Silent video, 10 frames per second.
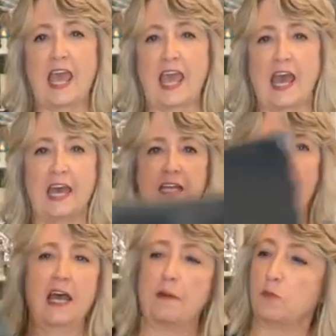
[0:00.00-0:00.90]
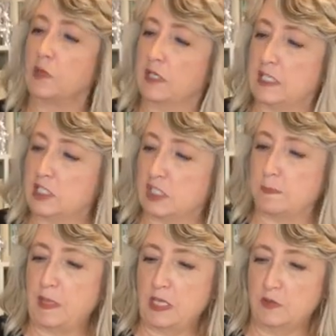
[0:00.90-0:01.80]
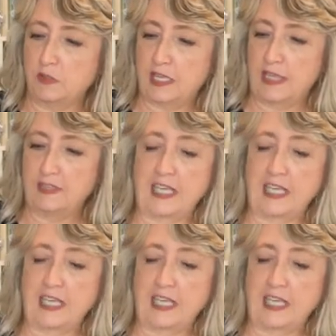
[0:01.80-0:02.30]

And um, we're going to just be using